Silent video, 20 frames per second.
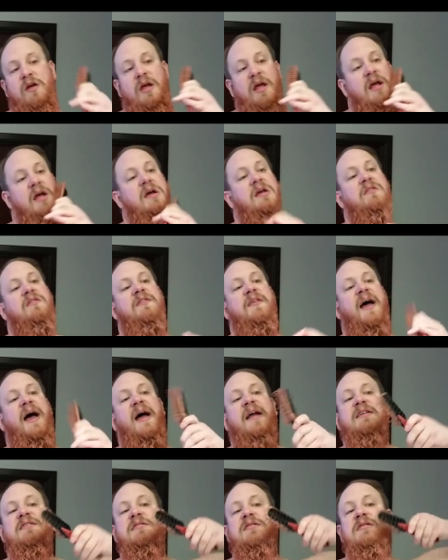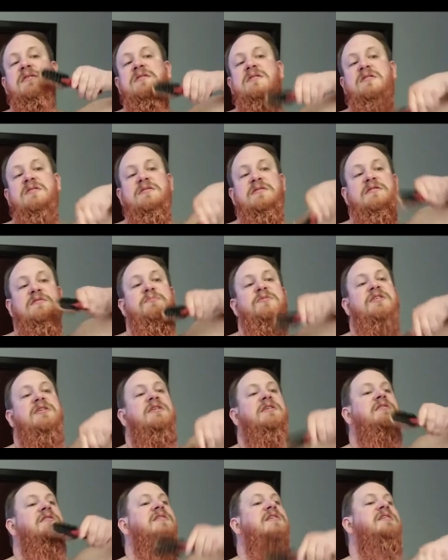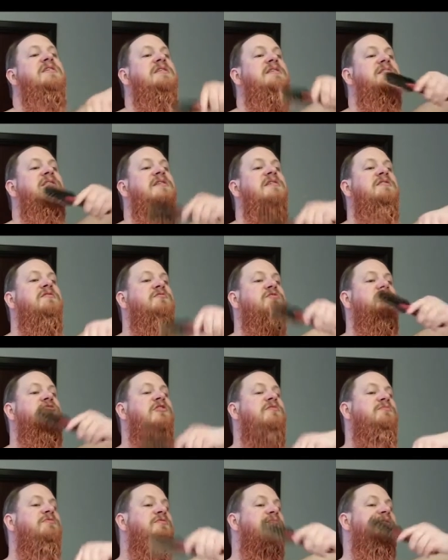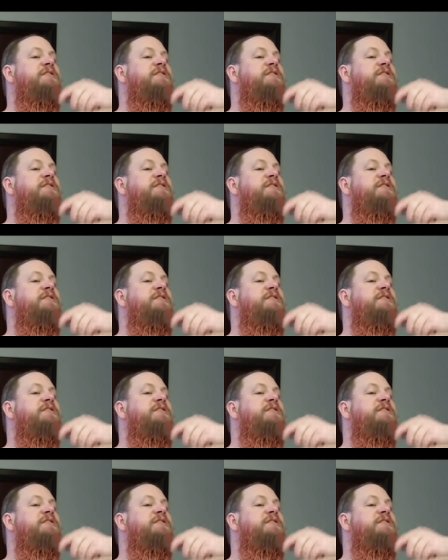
And that causes me a great deal of trouble,